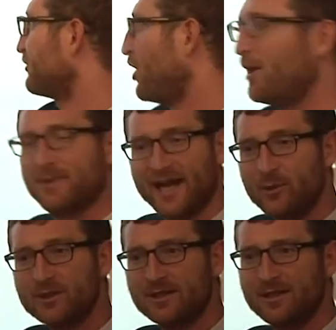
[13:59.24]
common
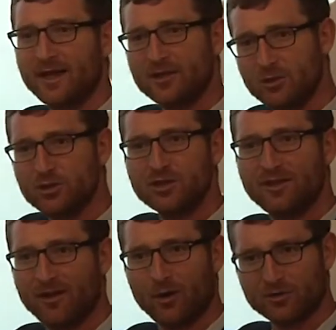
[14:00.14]
equity, and usually
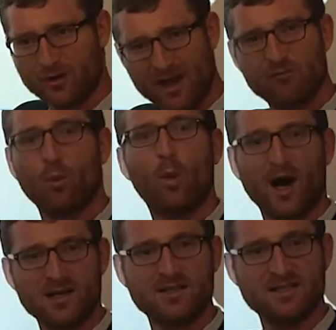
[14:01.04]
they also have
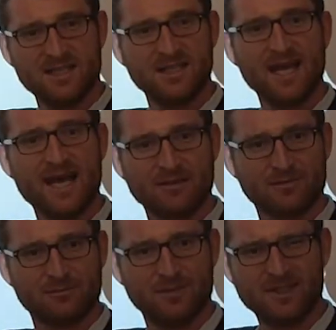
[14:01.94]
one CDS
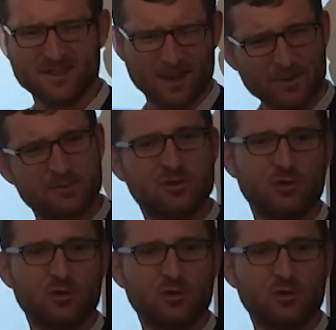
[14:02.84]
sometimes